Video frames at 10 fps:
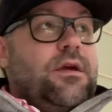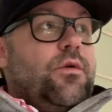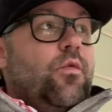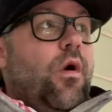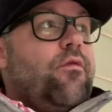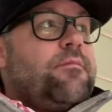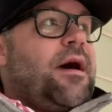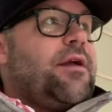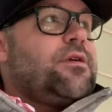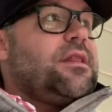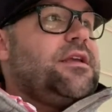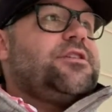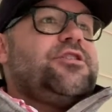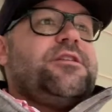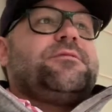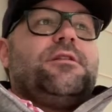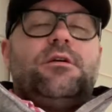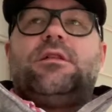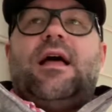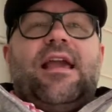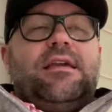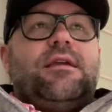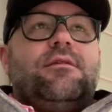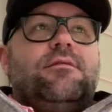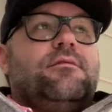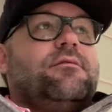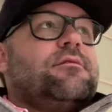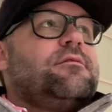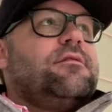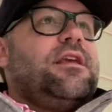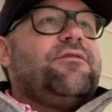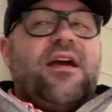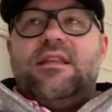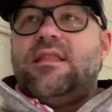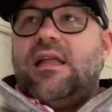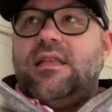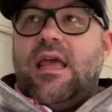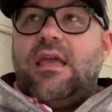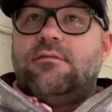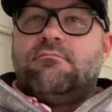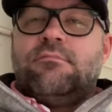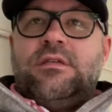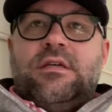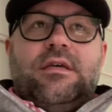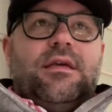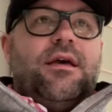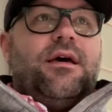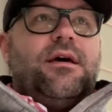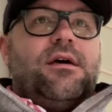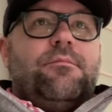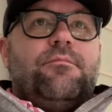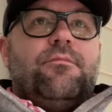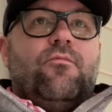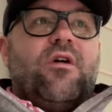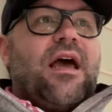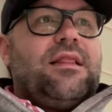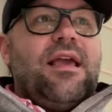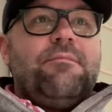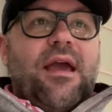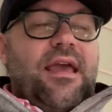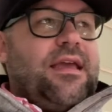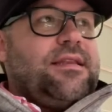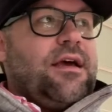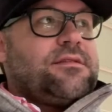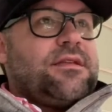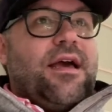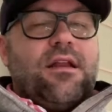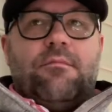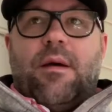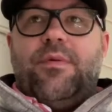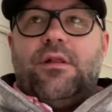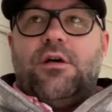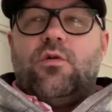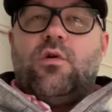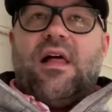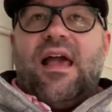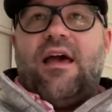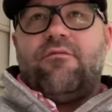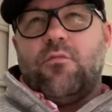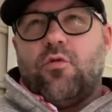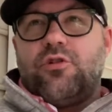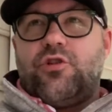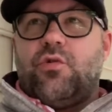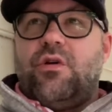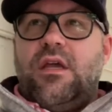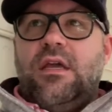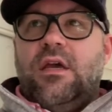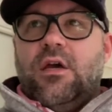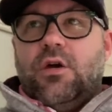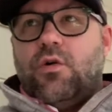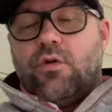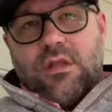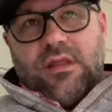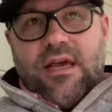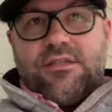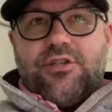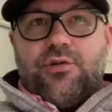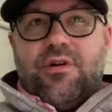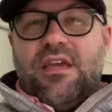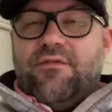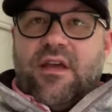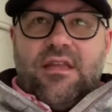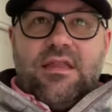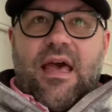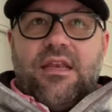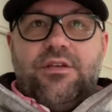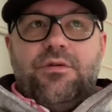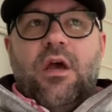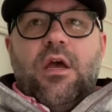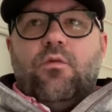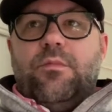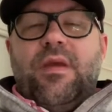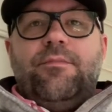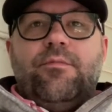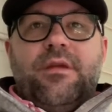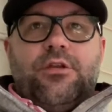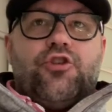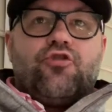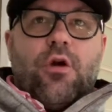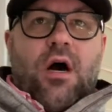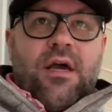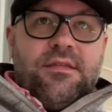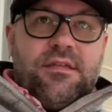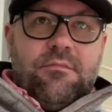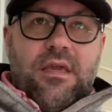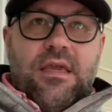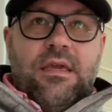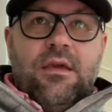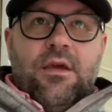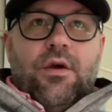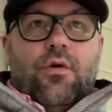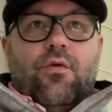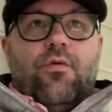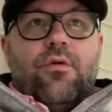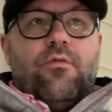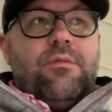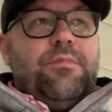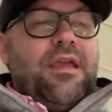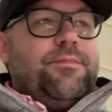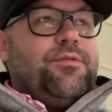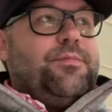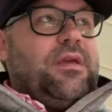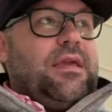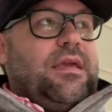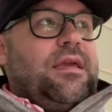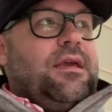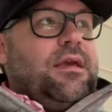what would my relationships look like if I did that today? When I lay my head down tonight on my pillow, will I have more joy or less joy if I did that? Would people be drawn to me, or would people be